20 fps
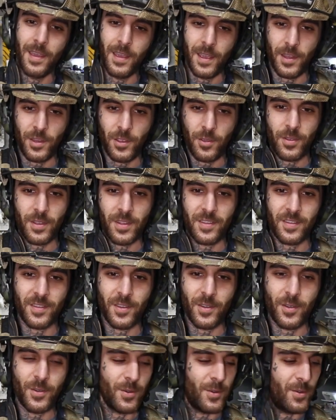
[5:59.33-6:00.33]
and you can
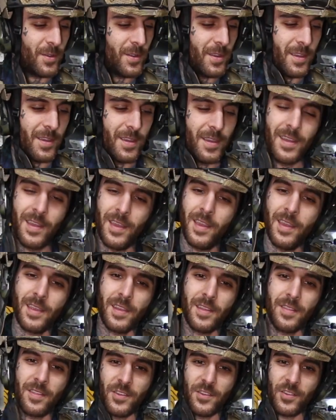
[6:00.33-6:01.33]
still
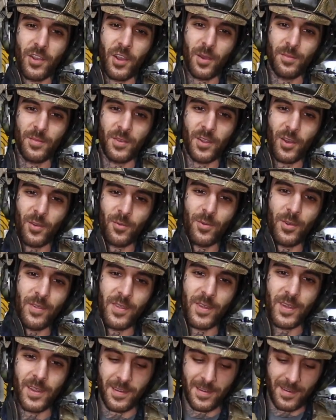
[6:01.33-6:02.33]
get the job done with
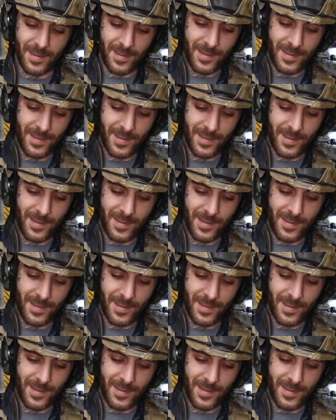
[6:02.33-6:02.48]
it.